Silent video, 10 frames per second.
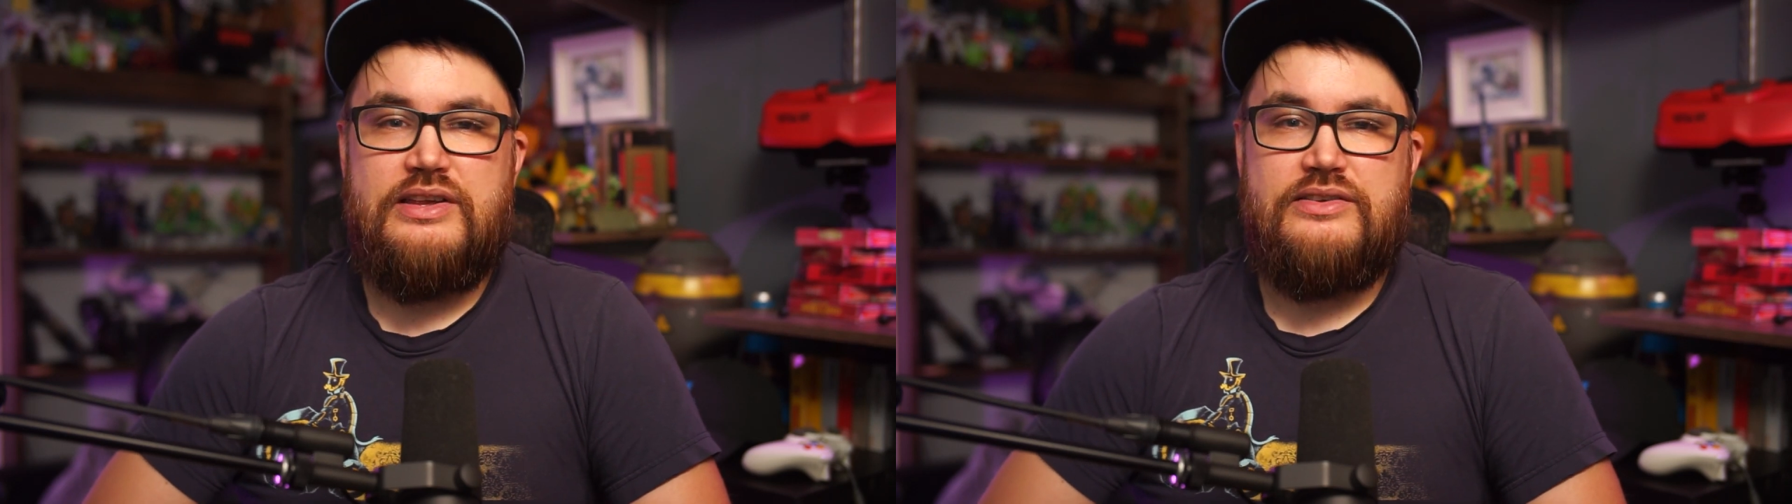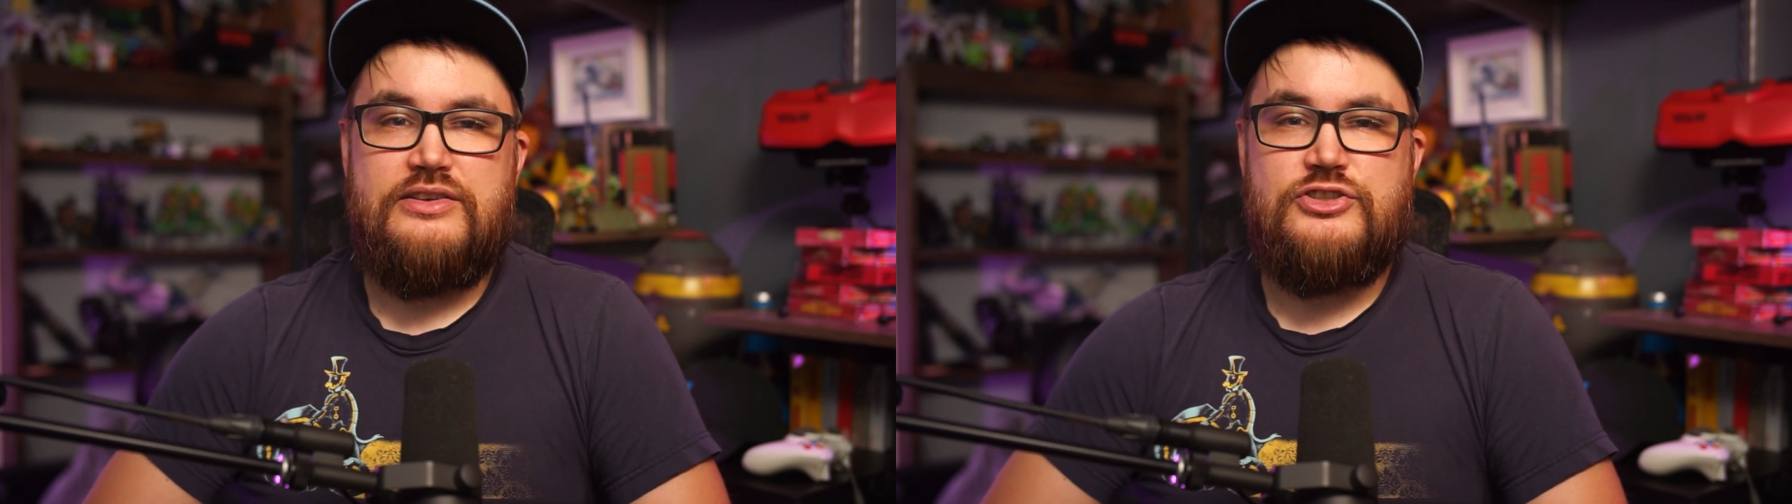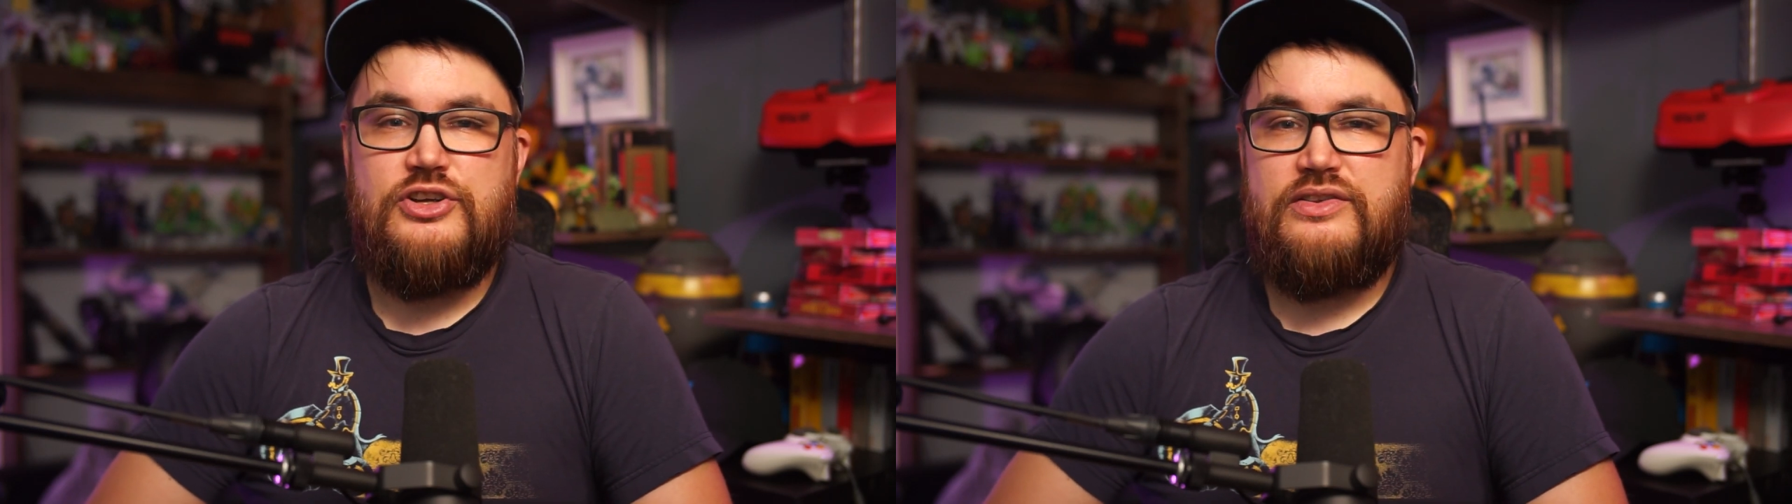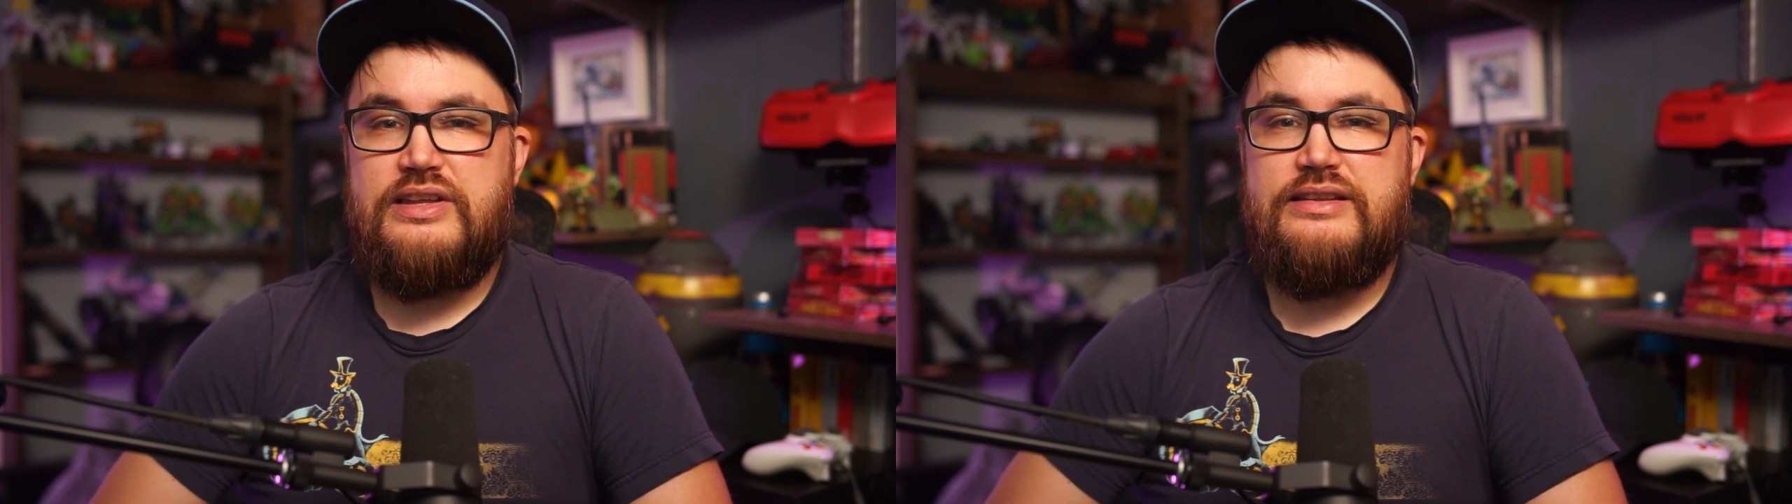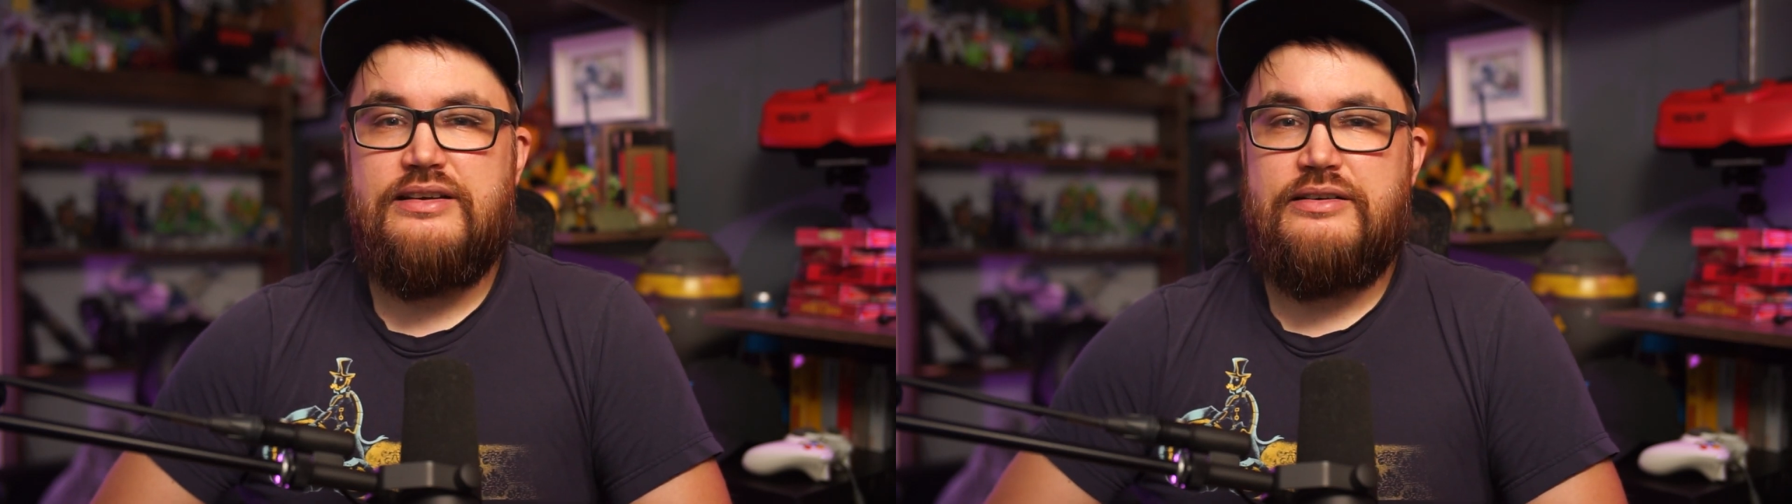is
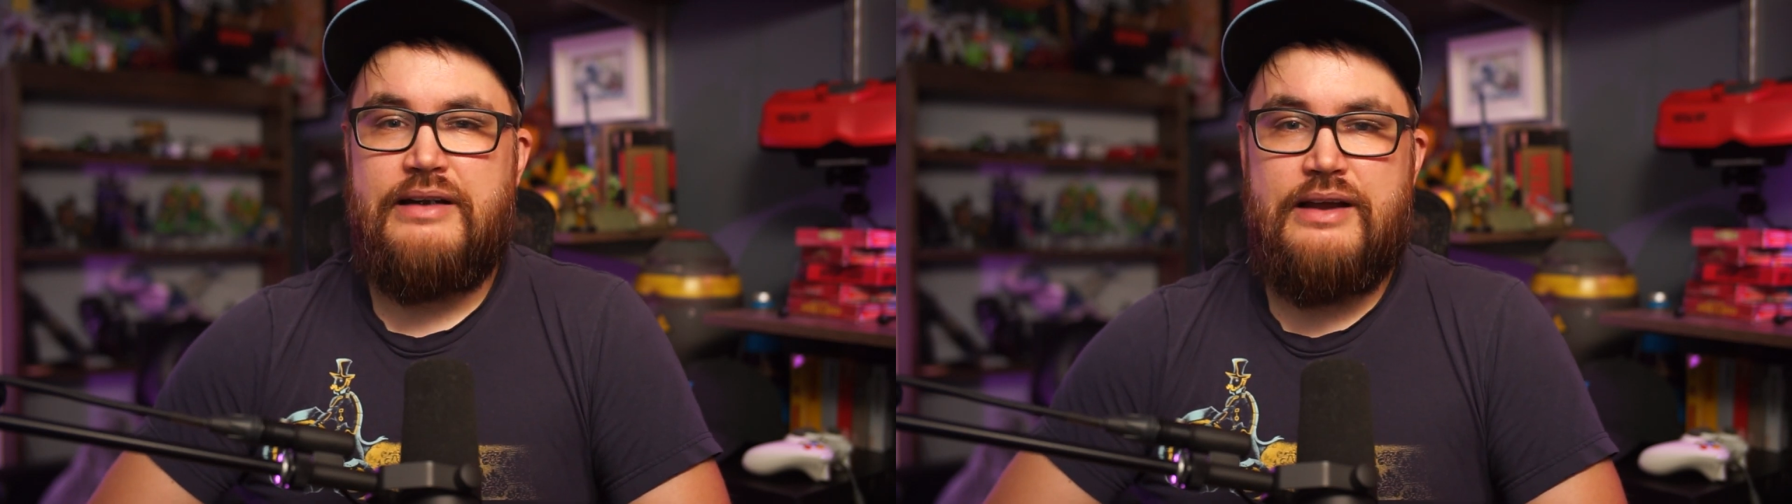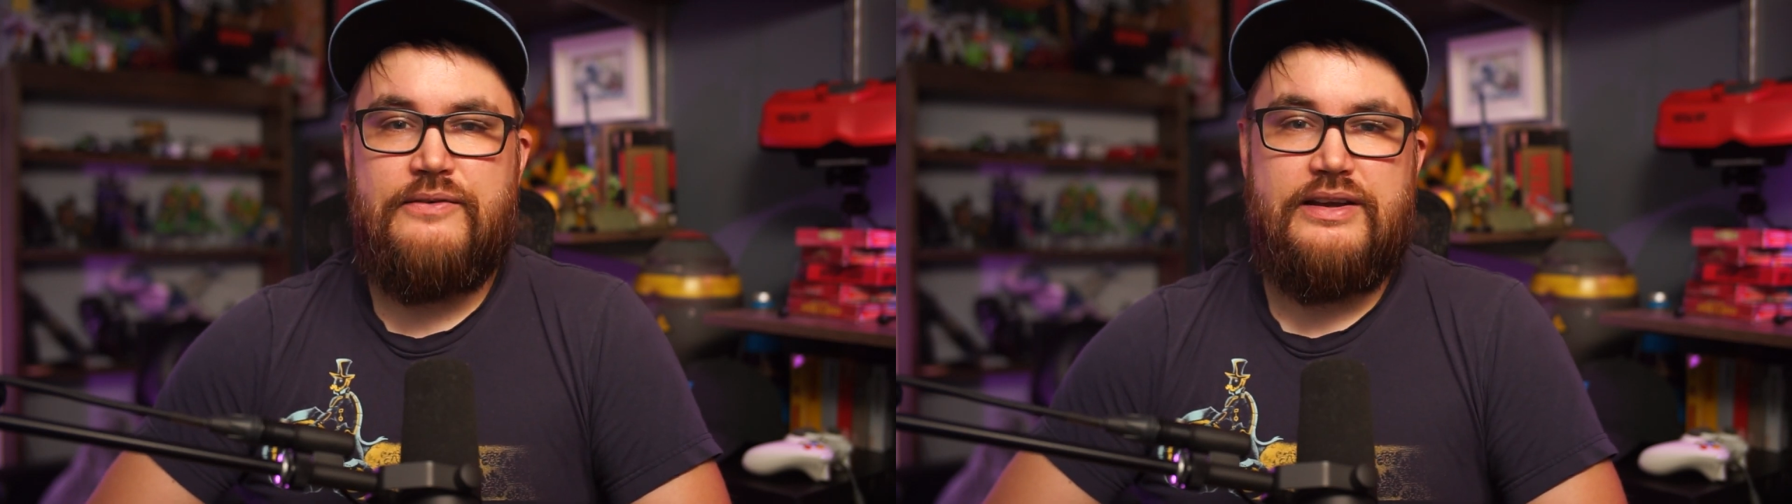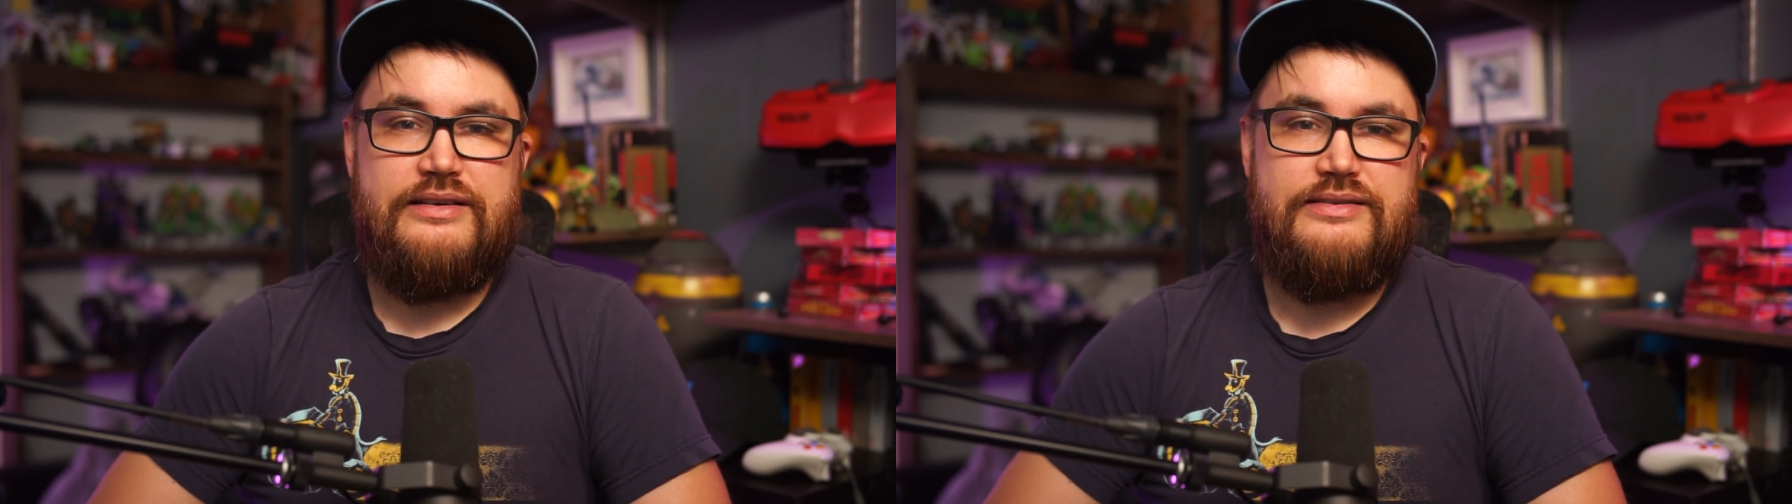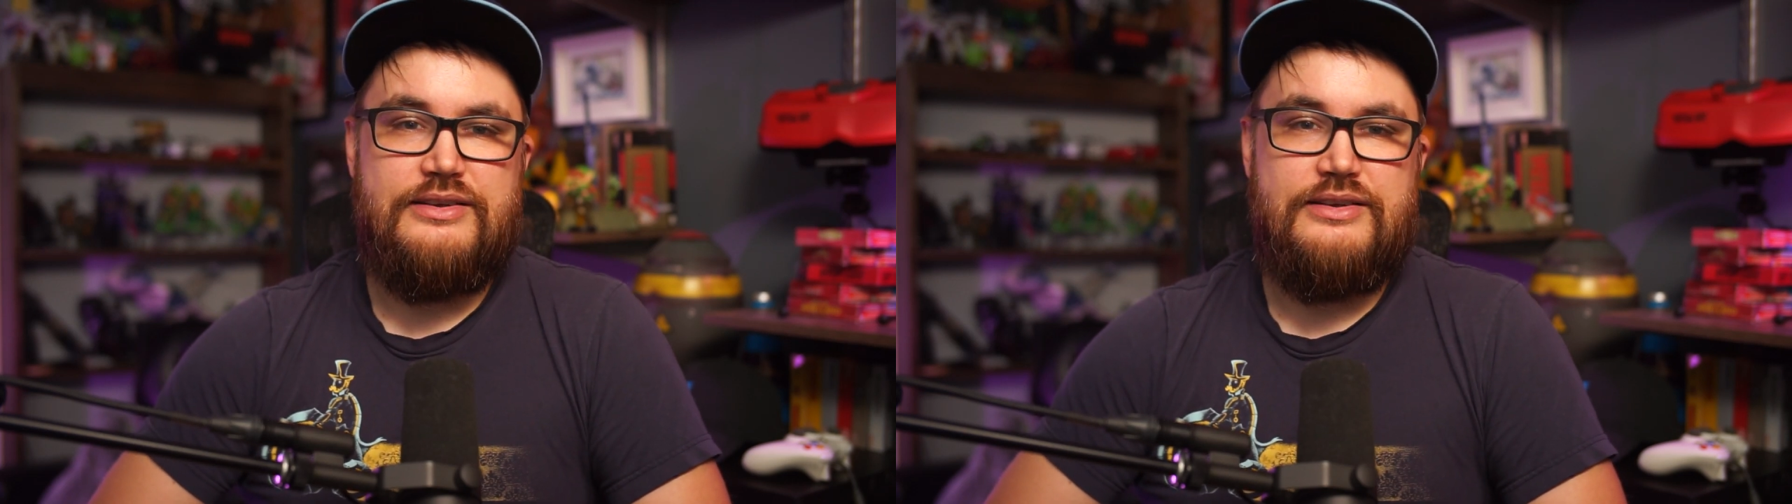adjusting the graphics.